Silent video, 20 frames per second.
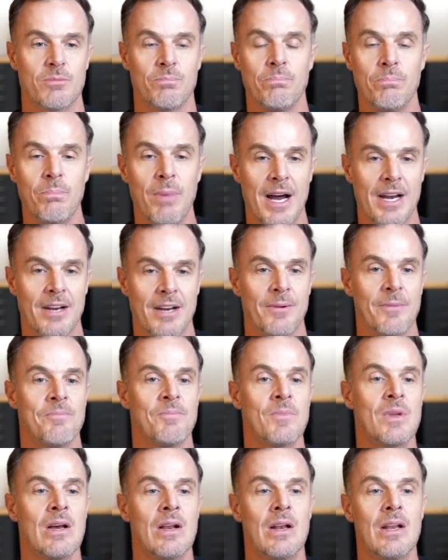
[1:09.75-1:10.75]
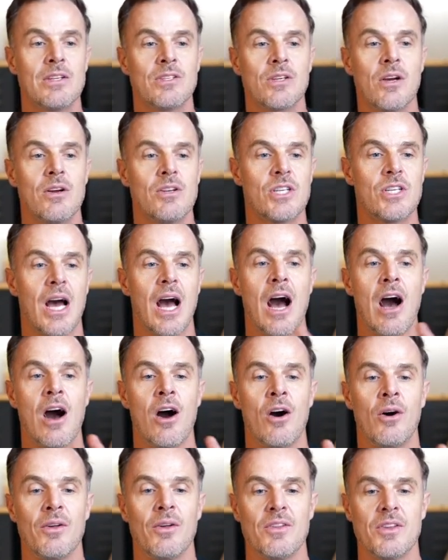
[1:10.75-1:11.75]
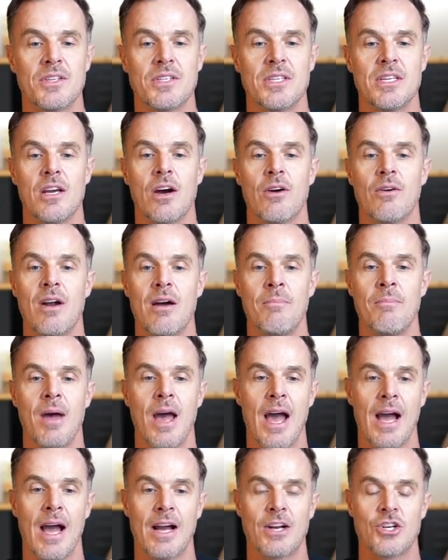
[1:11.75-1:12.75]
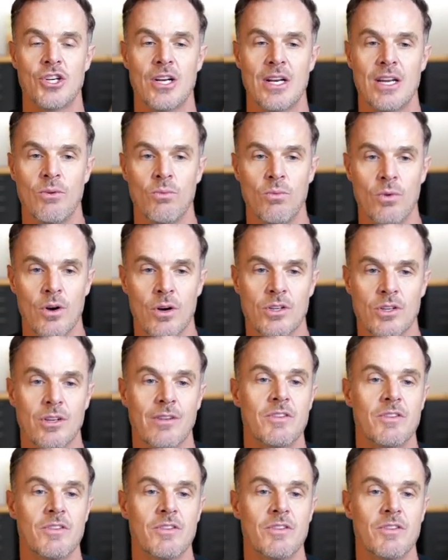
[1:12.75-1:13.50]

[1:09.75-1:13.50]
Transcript: But let's go into how the C R M actually works.